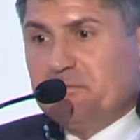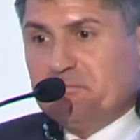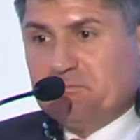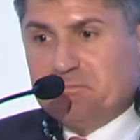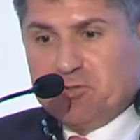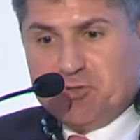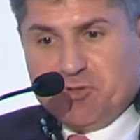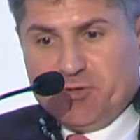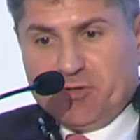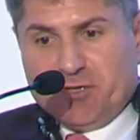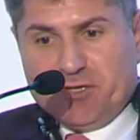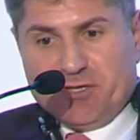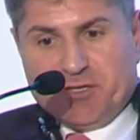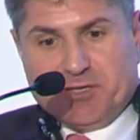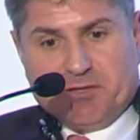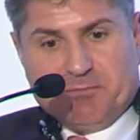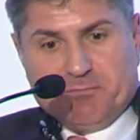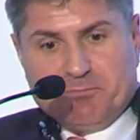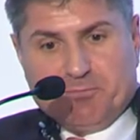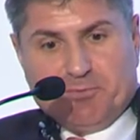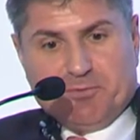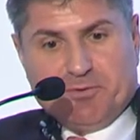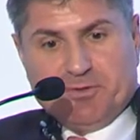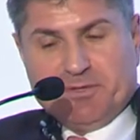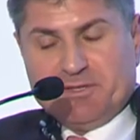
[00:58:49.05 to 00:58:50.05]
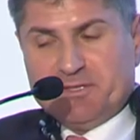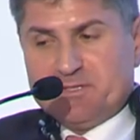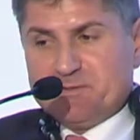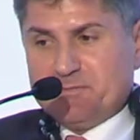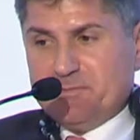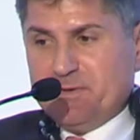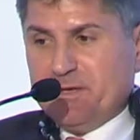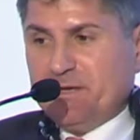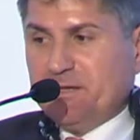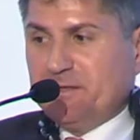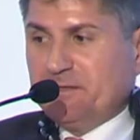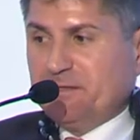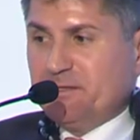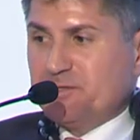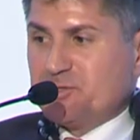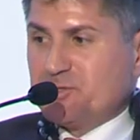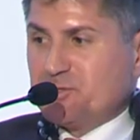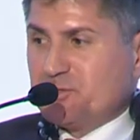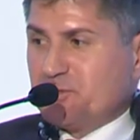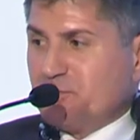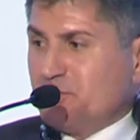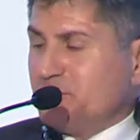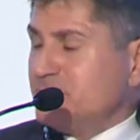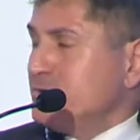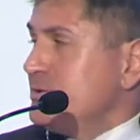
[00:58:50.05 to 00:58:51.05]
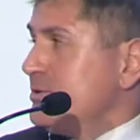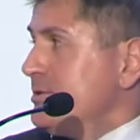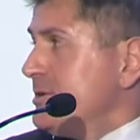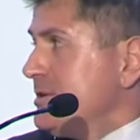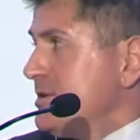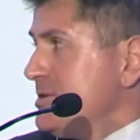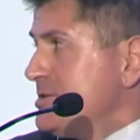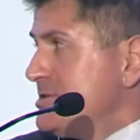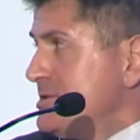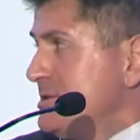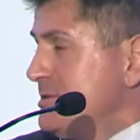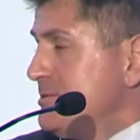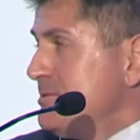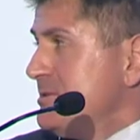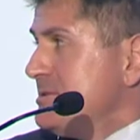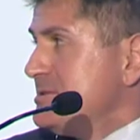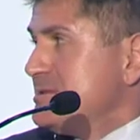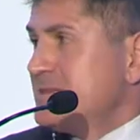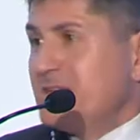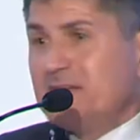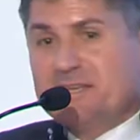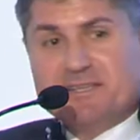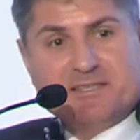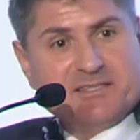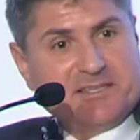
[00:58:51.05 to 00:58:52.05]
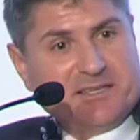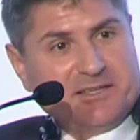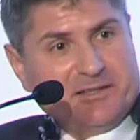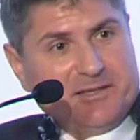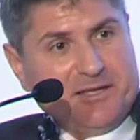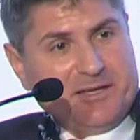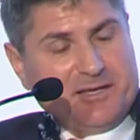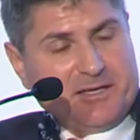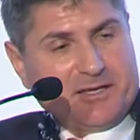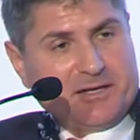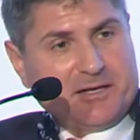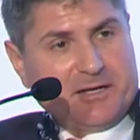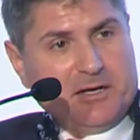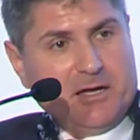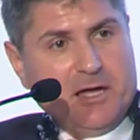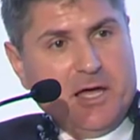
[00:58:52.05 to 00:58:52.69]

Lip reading: Turkey can print as many digital Turkish liras as they like.